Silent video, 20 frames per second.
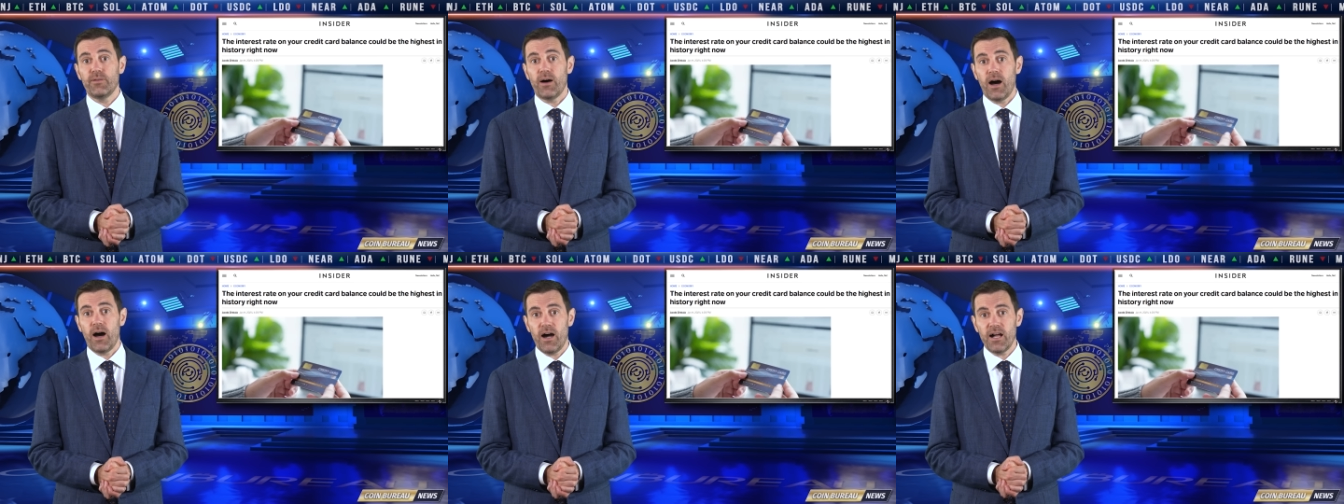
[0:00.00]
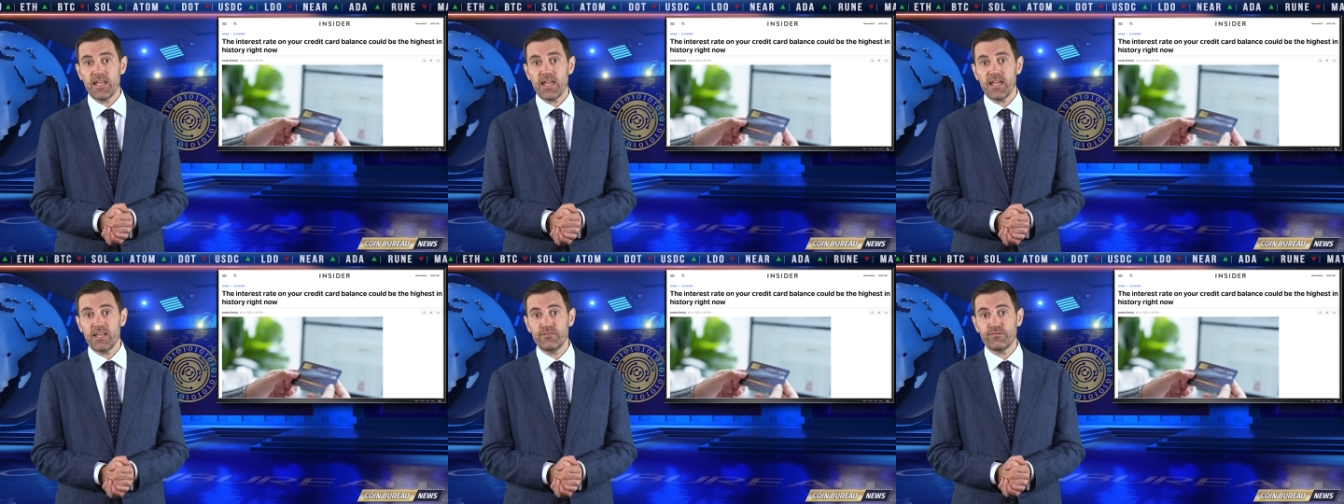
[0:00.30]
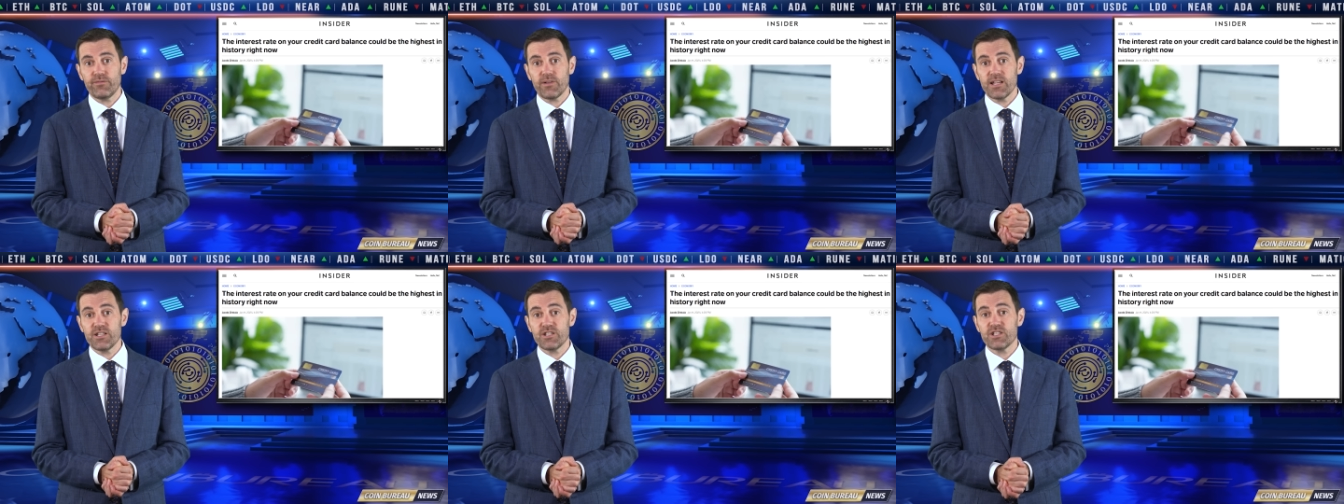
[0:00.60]
higher
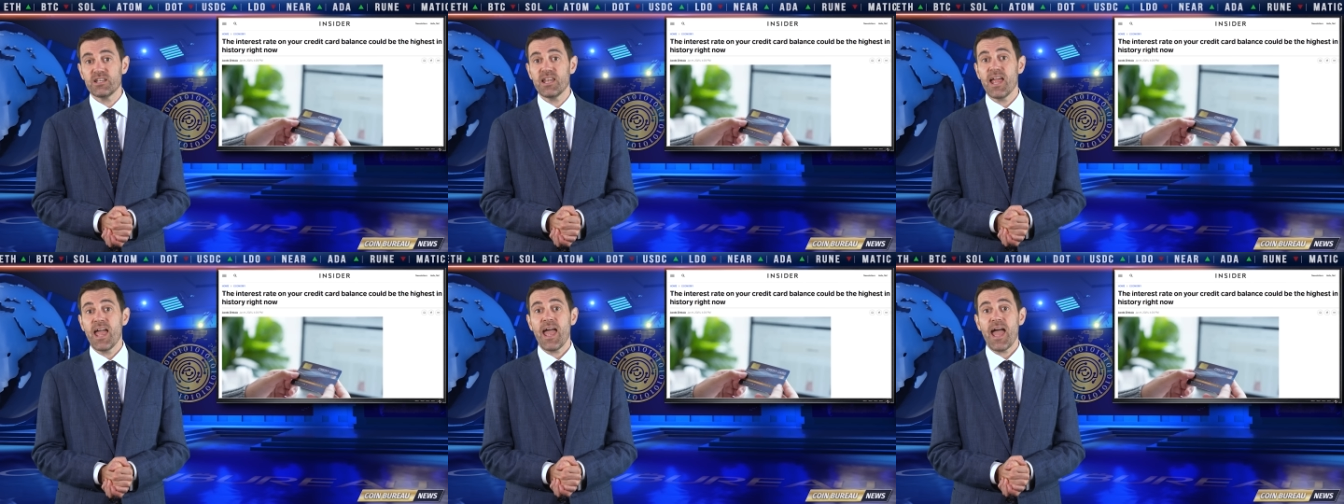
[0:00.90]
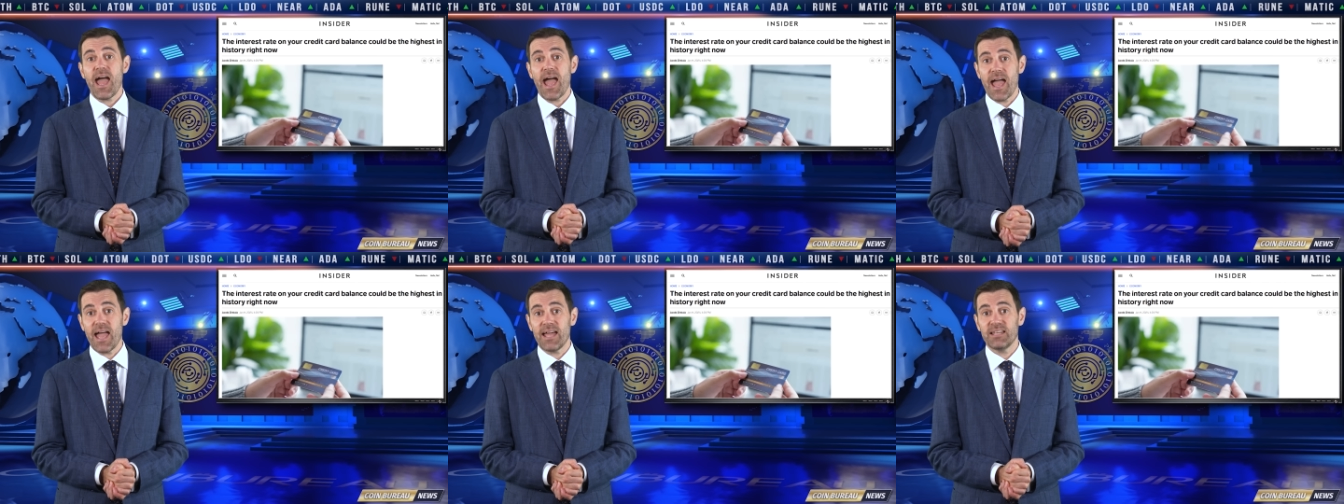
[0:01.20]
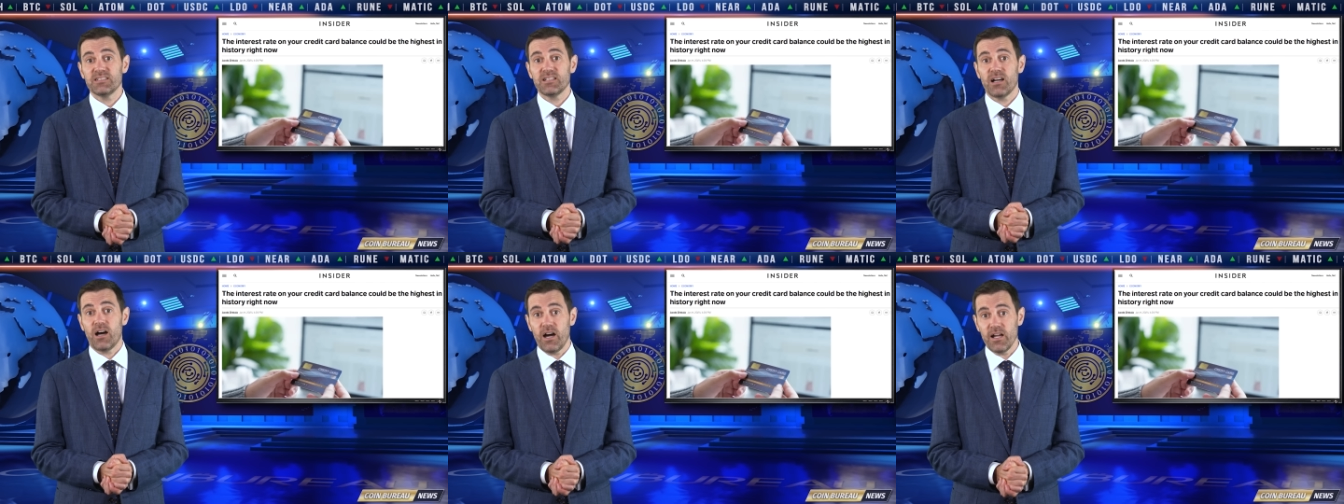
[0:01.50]
inflation
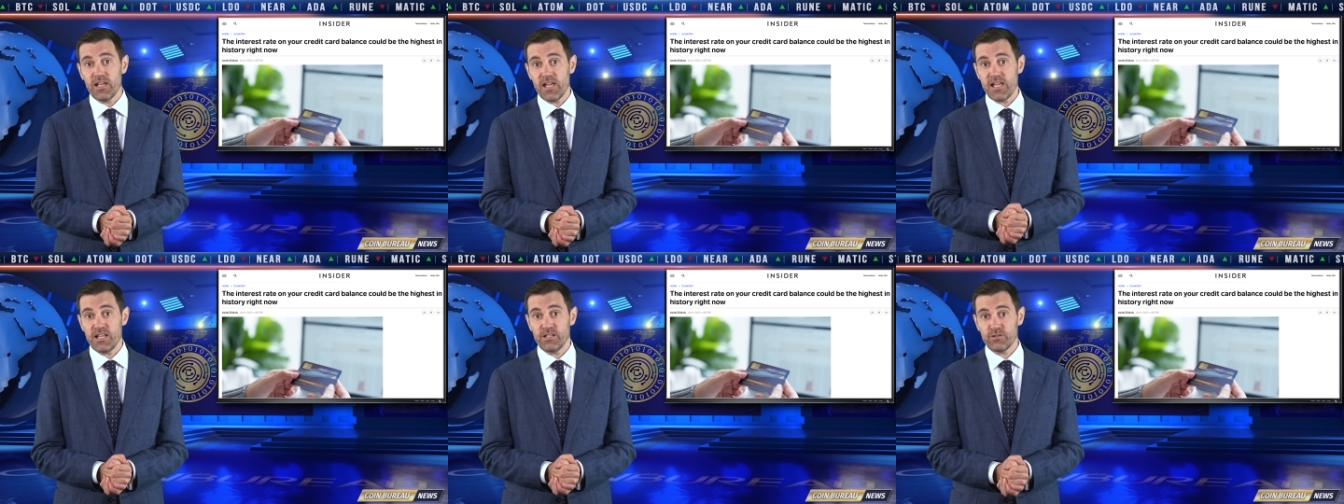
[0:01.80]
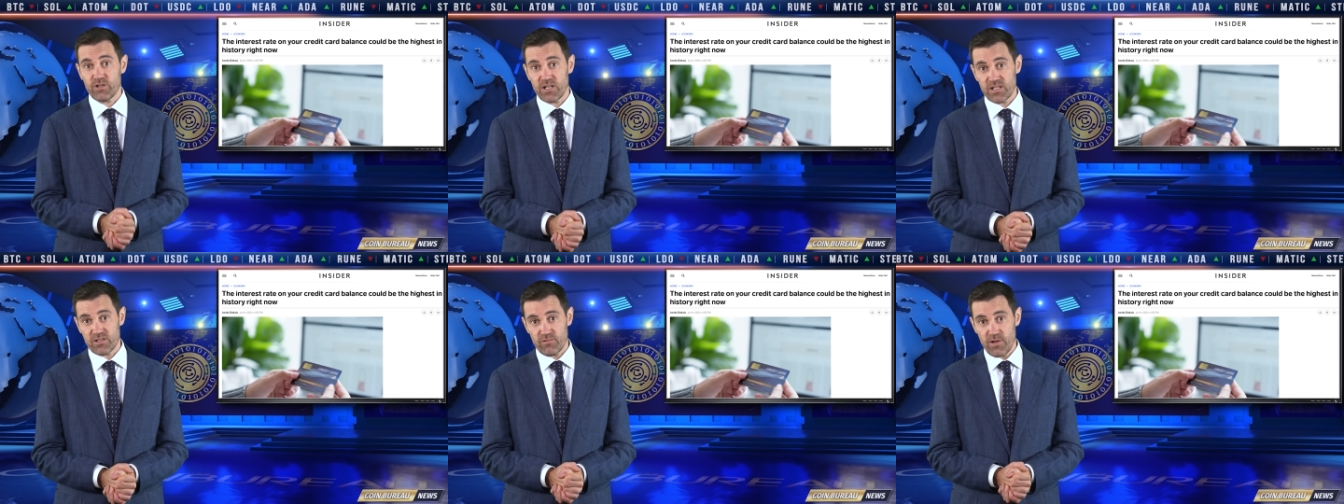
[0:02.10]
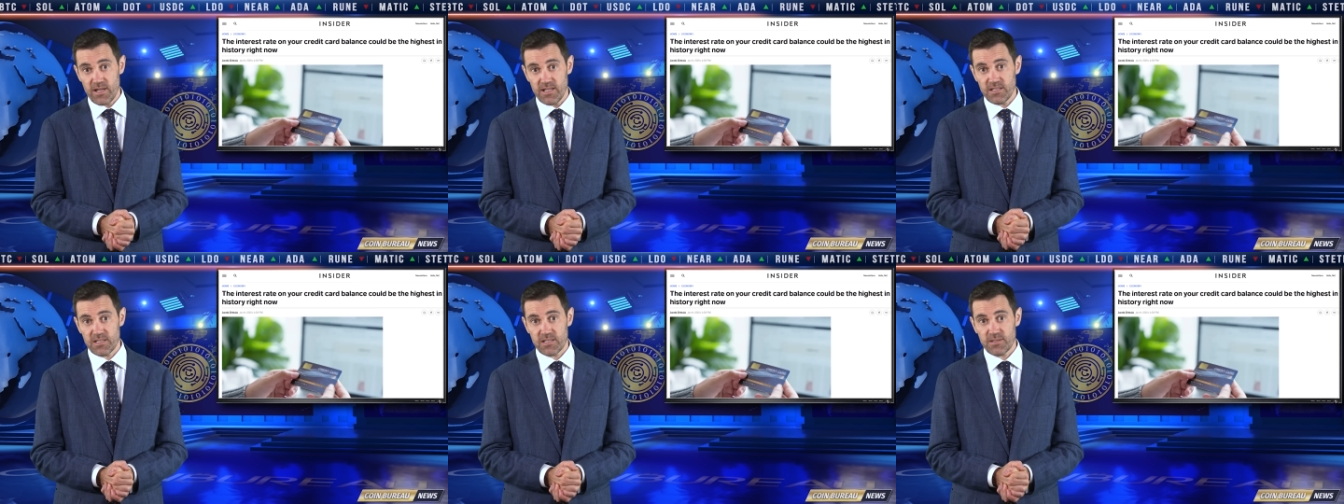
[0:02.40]
and higher interest
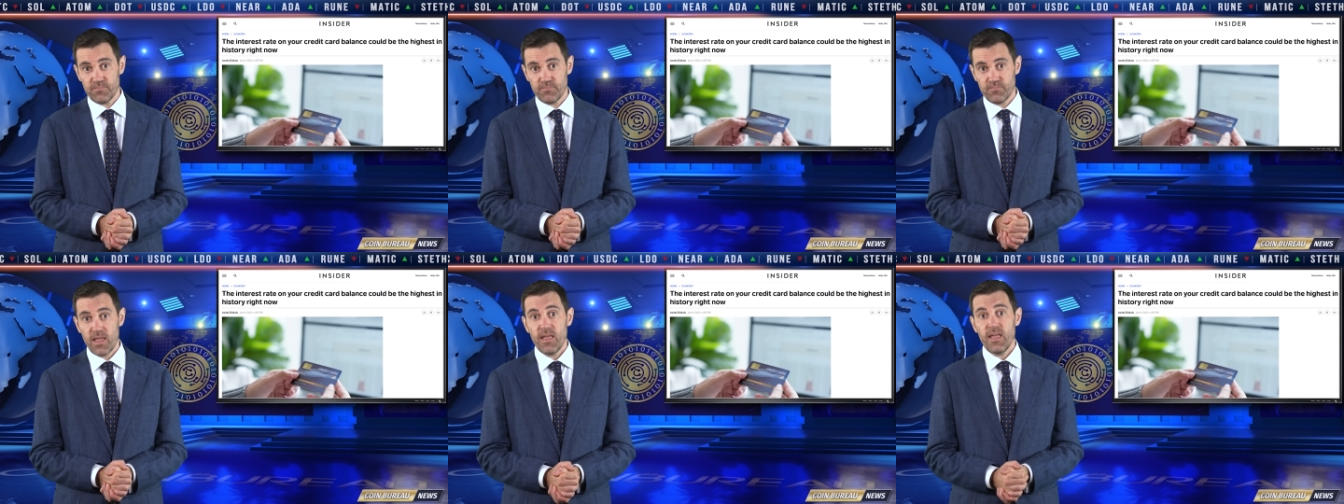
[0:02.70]
rates.